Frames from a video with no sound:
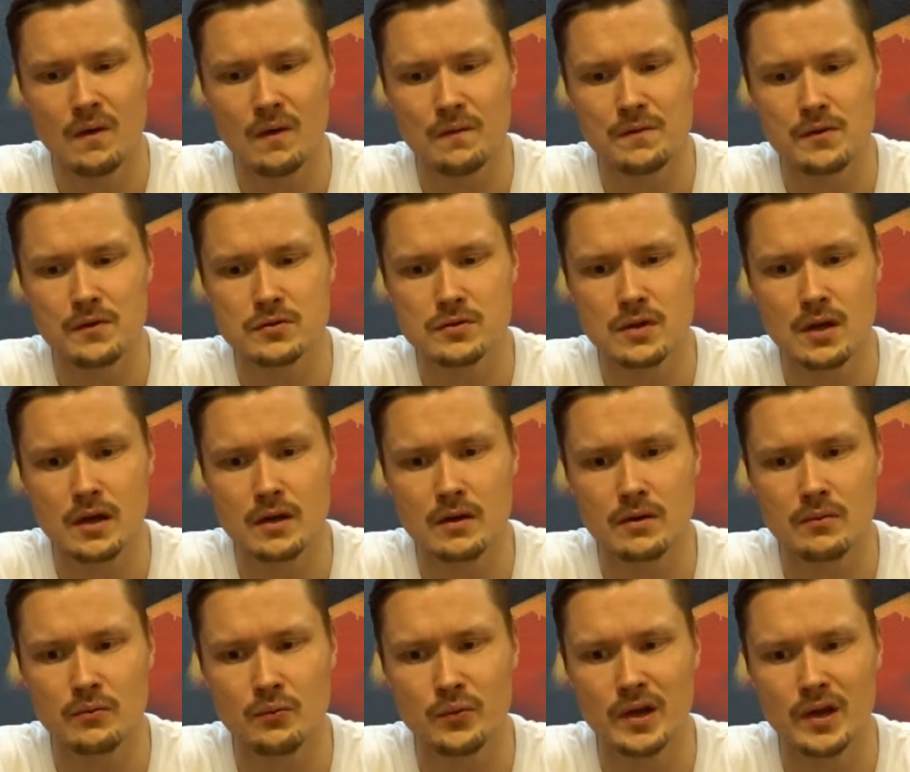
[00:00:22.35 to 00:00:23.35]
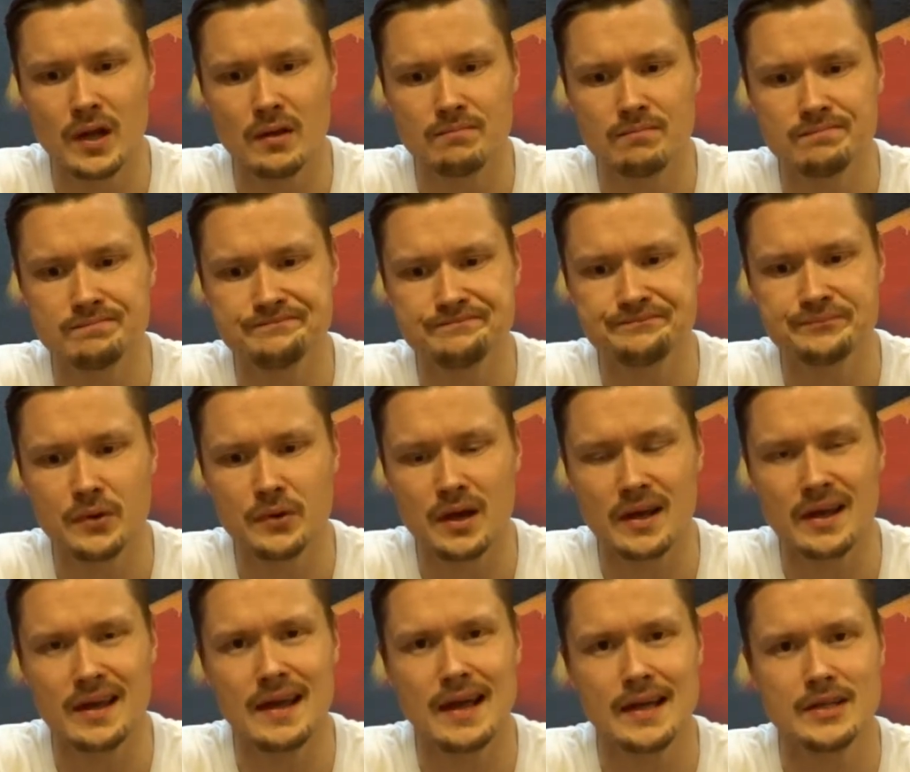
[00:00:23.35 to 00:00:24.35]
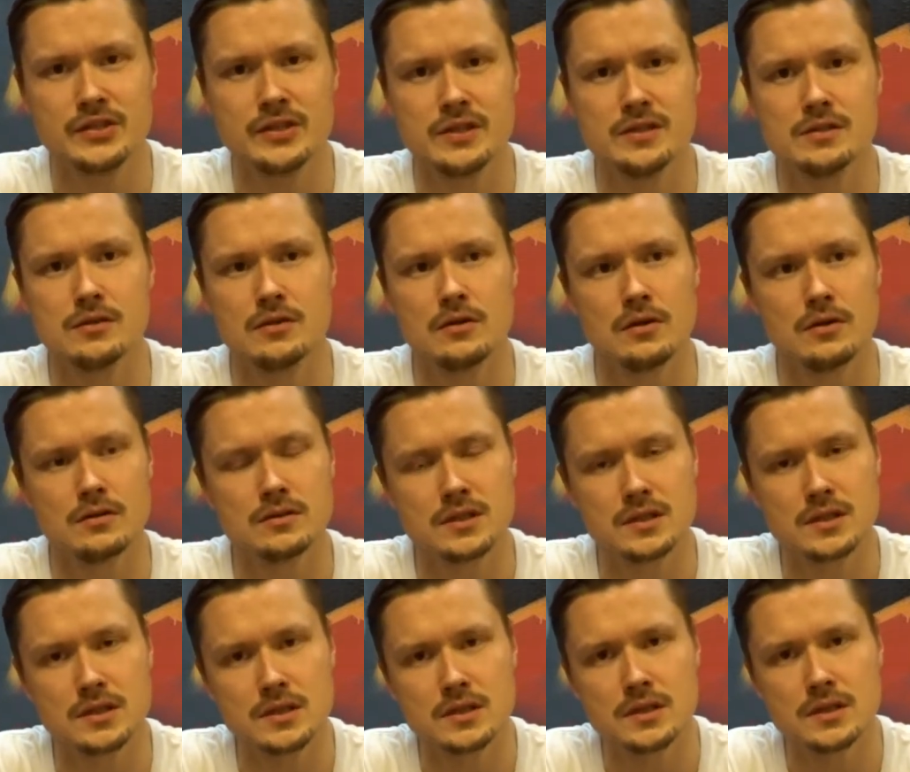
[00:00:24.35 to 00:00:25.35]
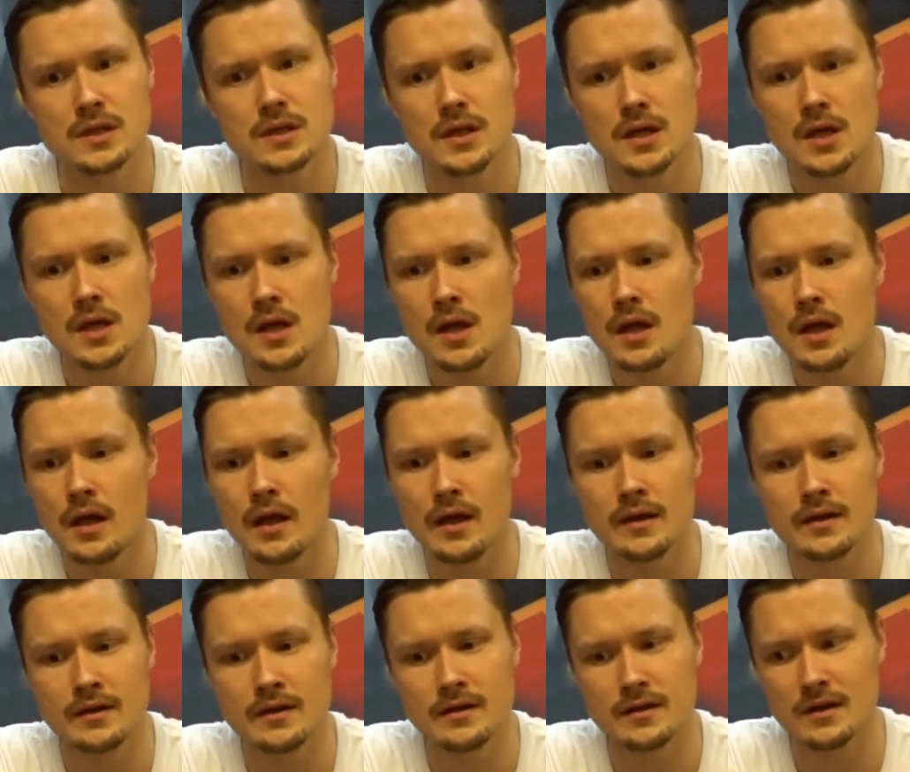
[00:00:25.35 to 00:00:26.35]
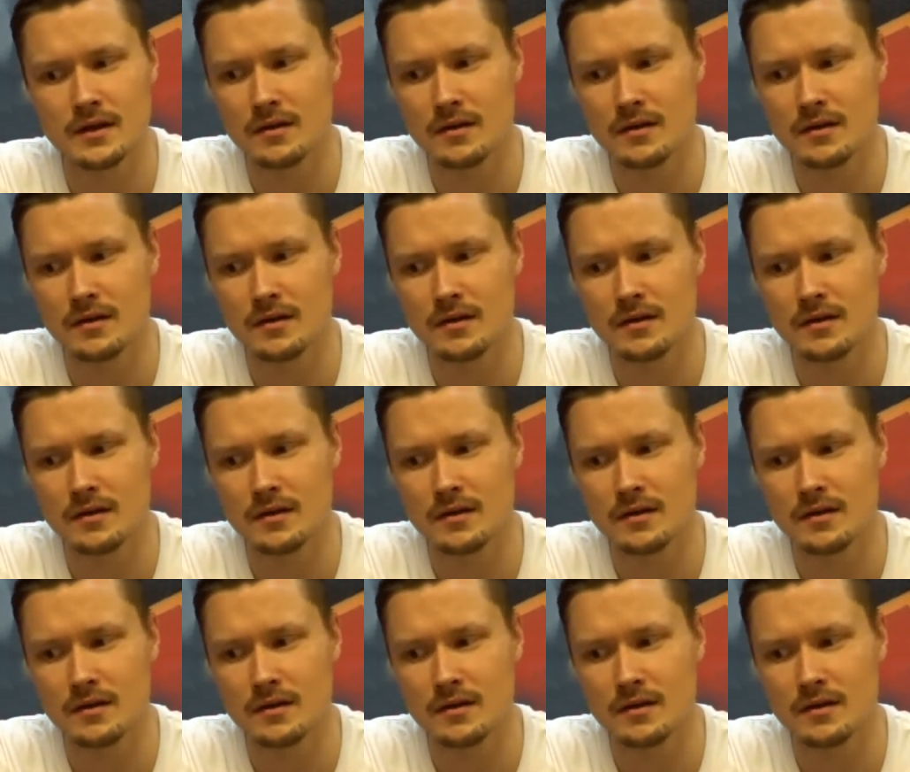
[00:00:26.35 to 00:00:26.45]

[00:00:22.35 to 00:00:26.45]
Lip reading: those like a really like catchy songs and